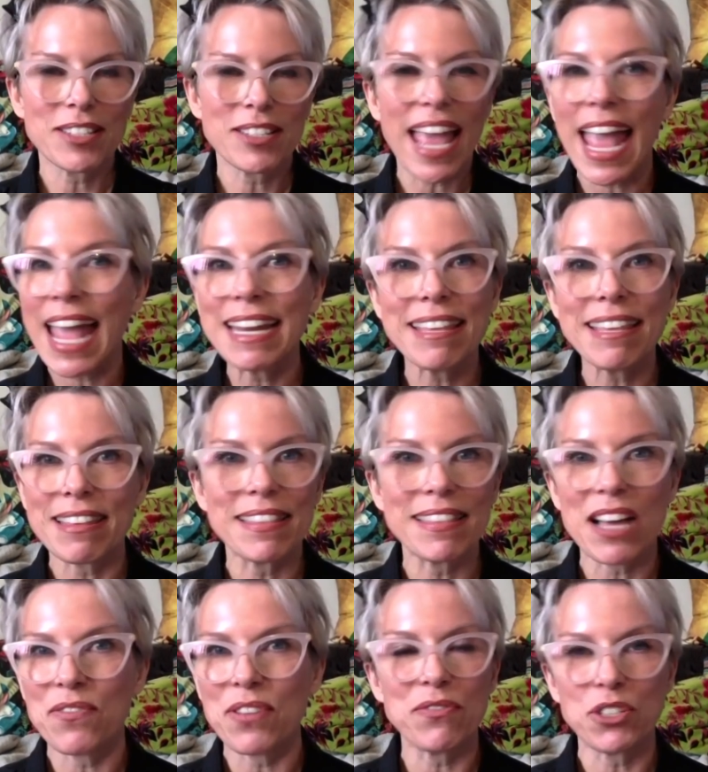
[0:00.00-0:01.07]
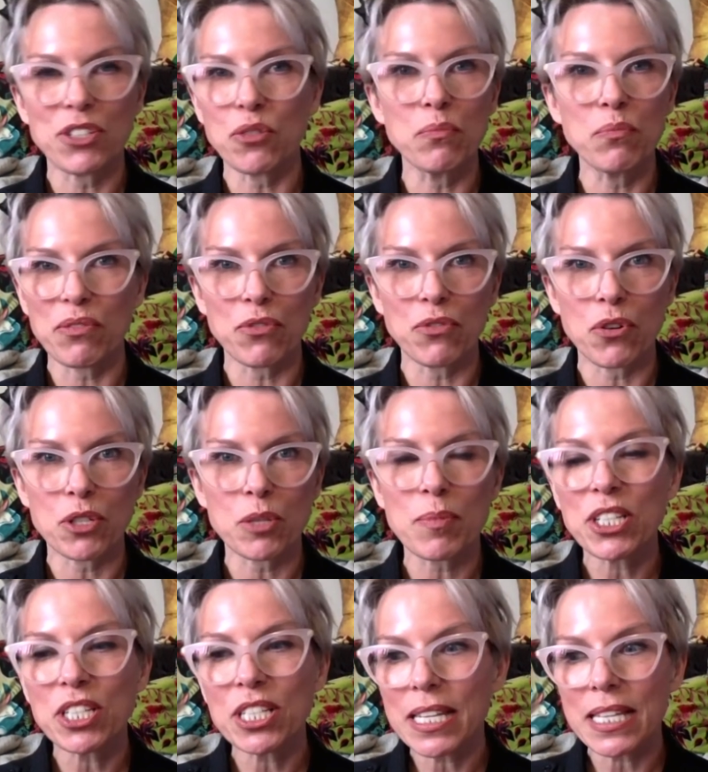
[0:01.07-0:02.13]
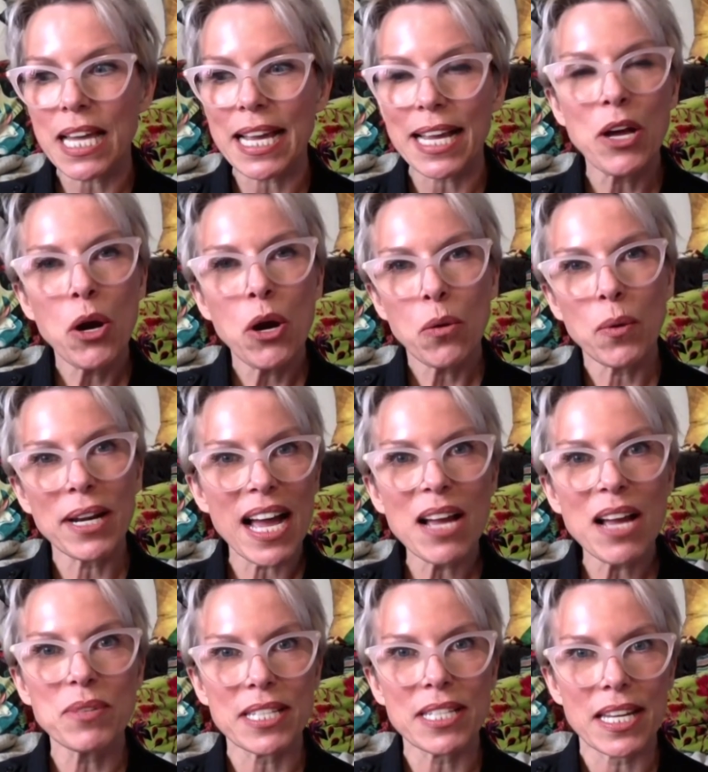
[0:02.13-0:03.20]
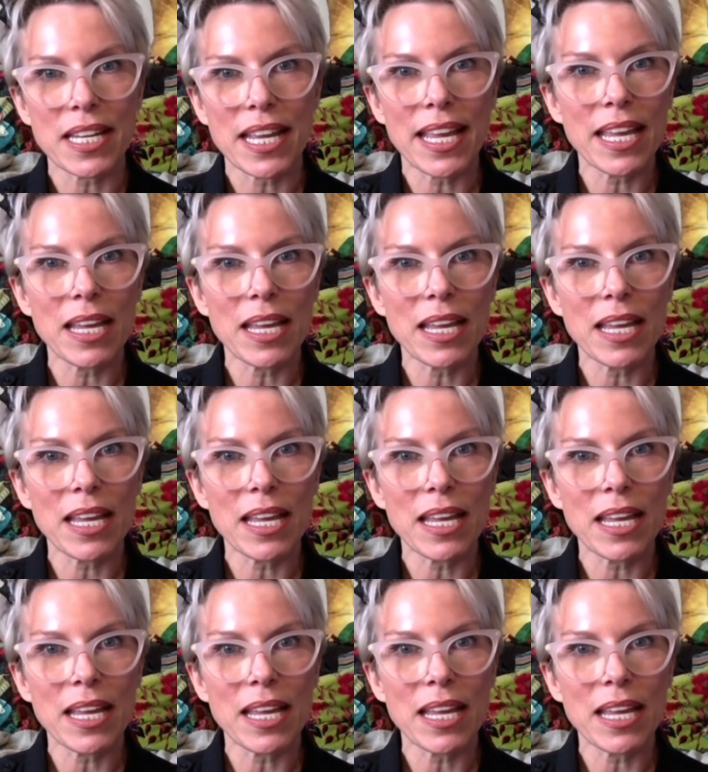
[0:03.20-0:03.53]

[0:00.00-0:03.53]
to anything that I've ever done before, especially like when I was in it,